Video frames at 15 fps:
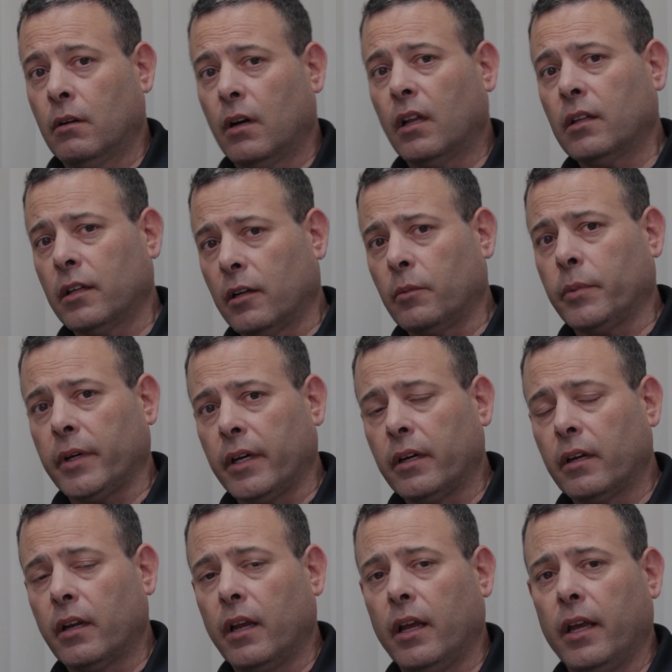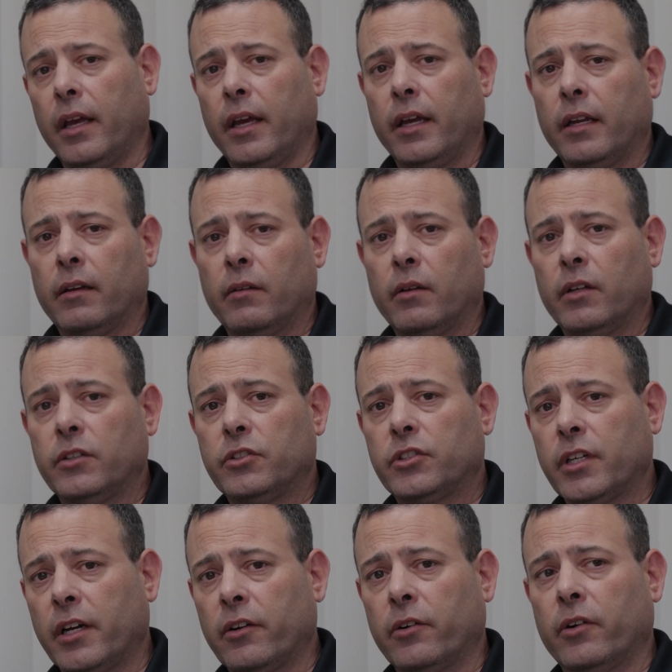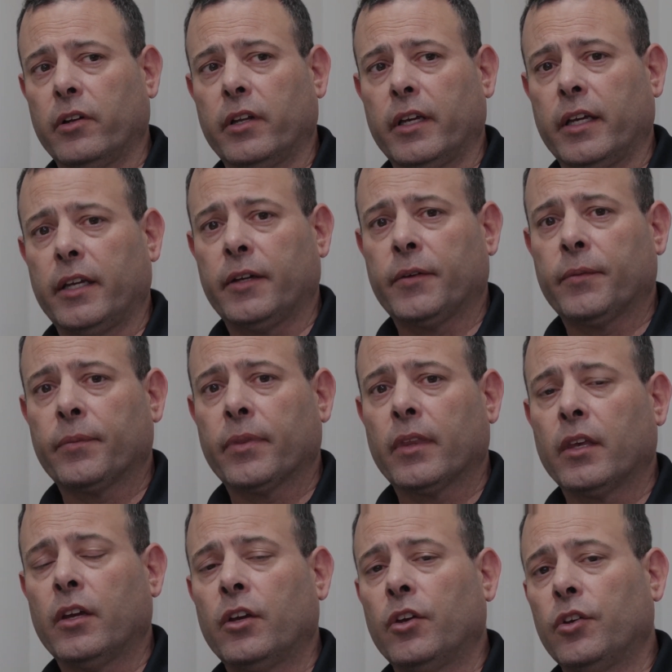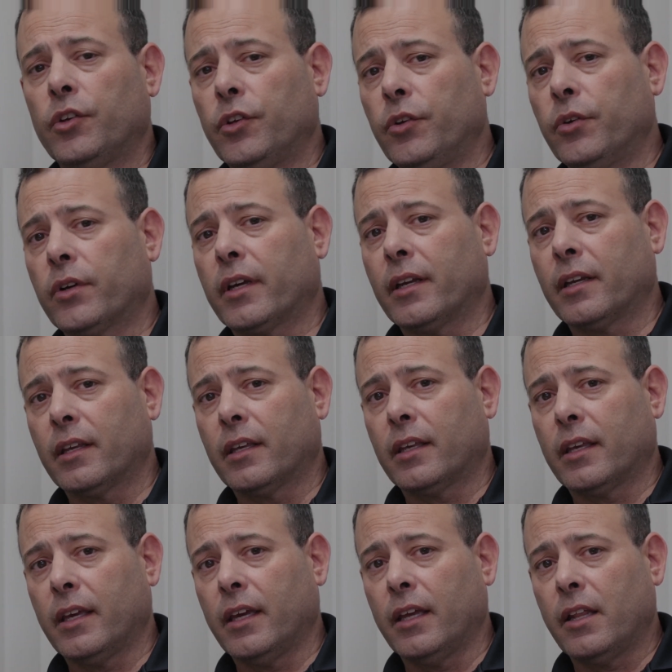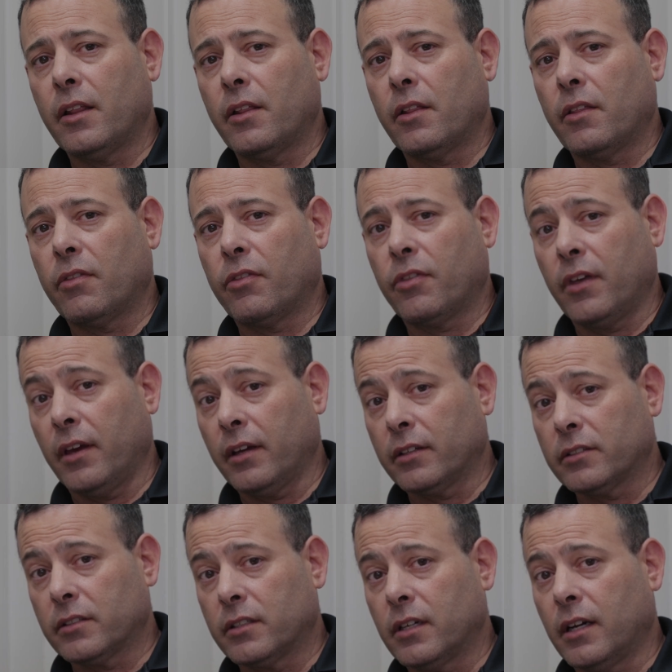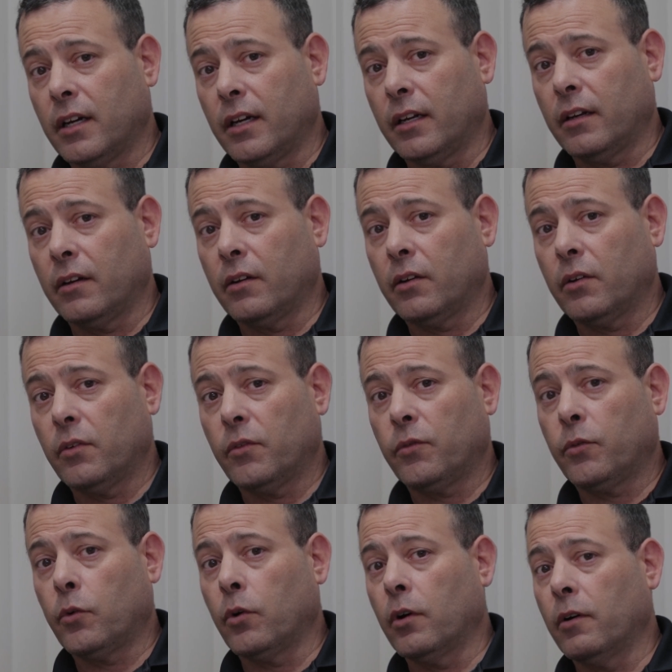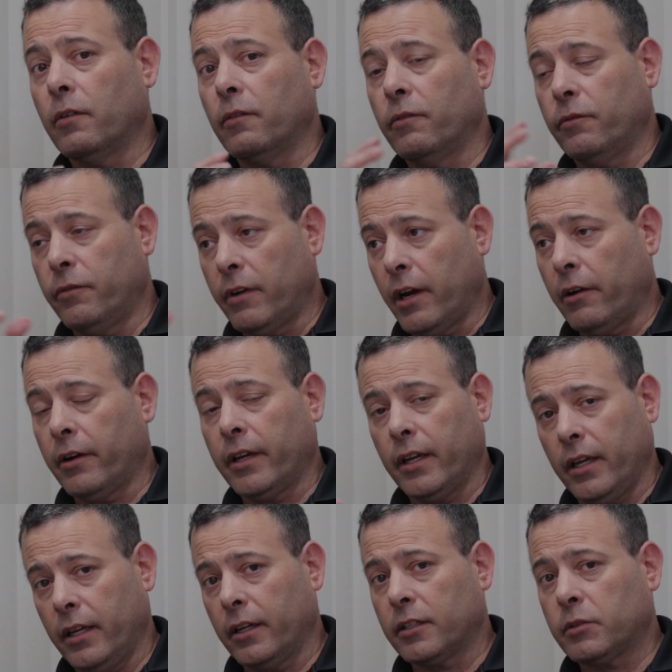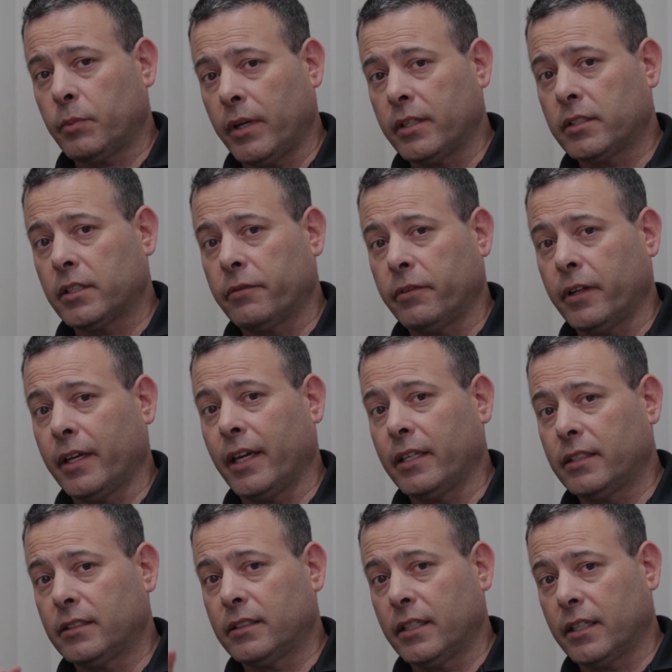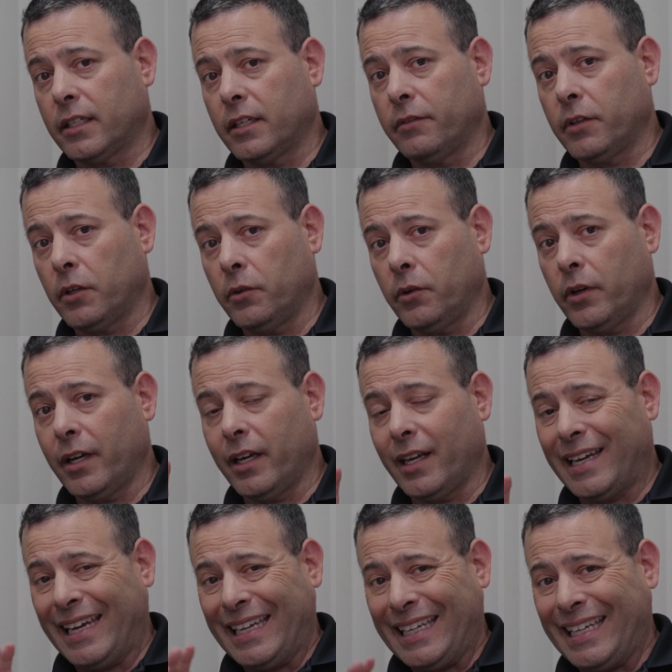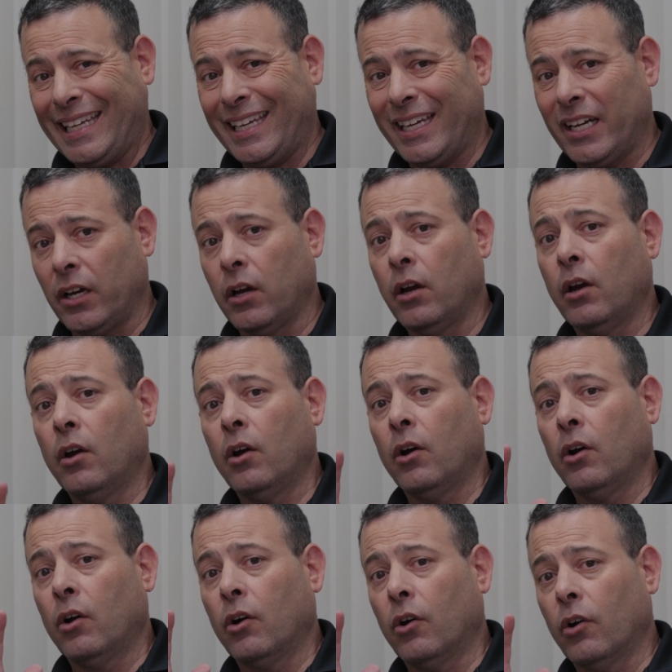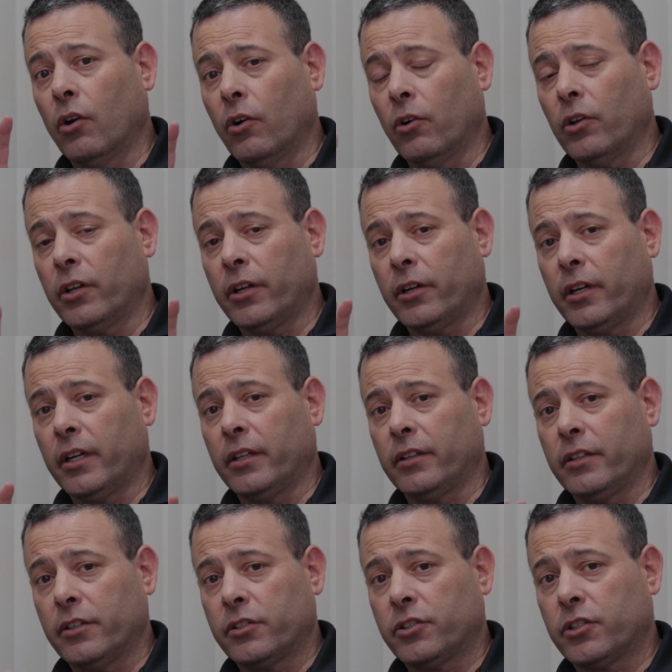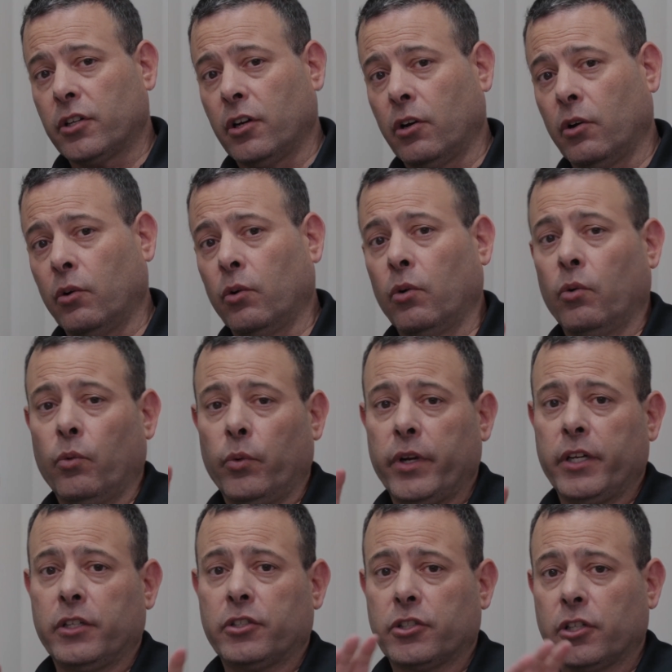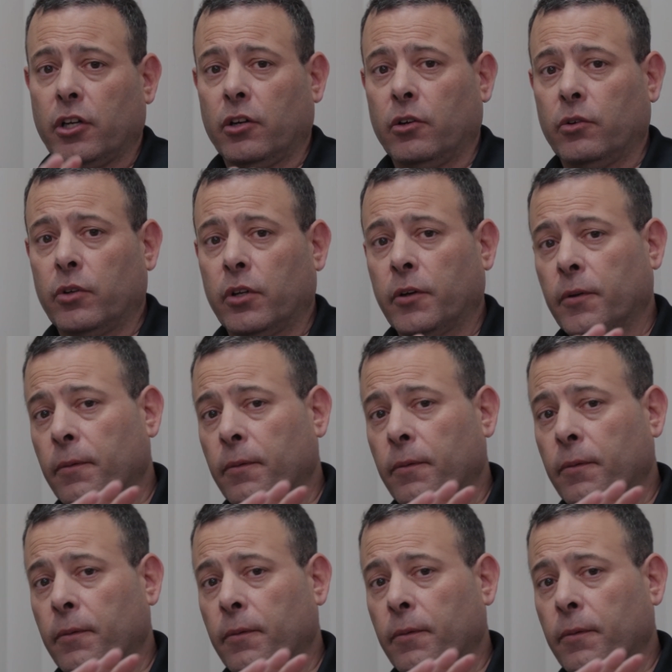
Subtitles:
A little bit. And generally, you can get things done for very inexpensively. And to give you an idea, earlier in this show, we showed